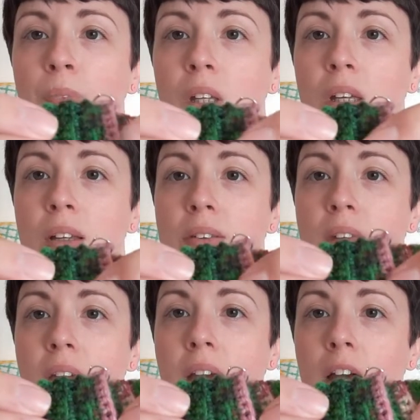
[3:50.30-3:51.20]
And you can
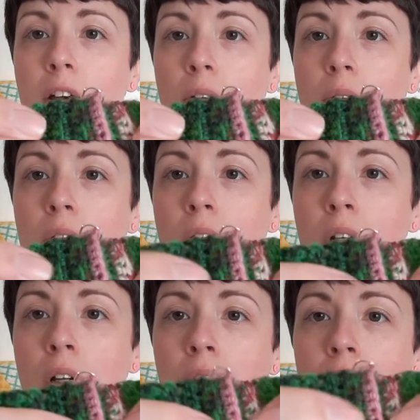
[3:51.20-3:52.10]
see how
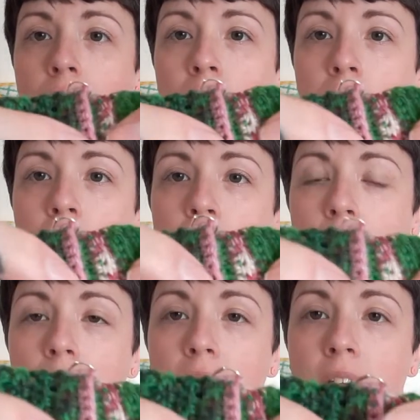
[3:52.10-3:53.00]

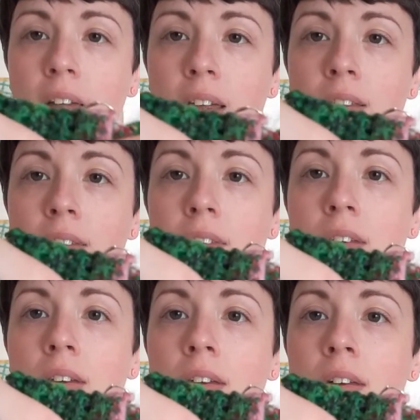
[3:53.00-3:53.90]
this
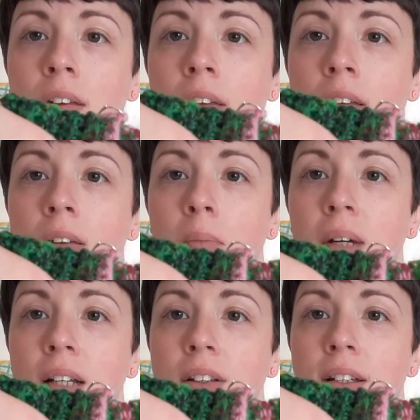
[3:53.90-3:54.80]

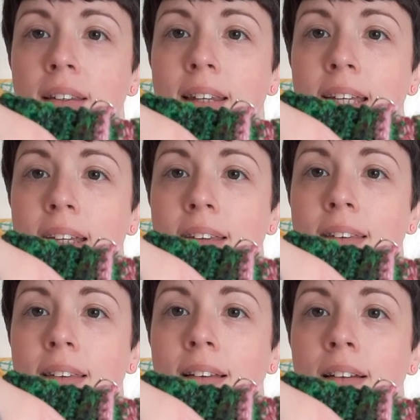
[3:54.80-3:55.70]
matches this.
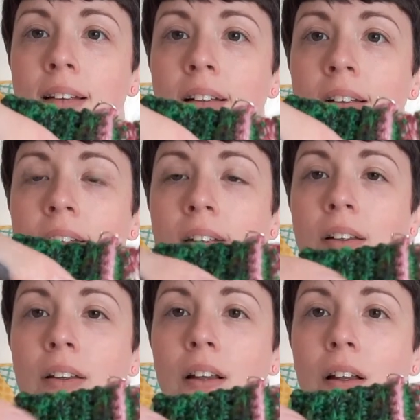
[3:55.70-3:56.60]

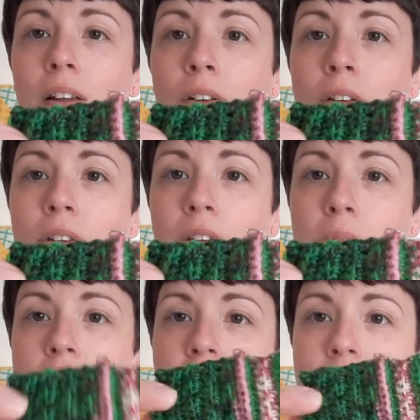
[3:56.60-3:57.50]
Looks
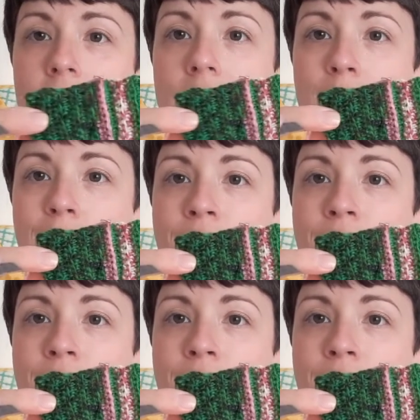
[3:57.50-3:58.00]
loads neater.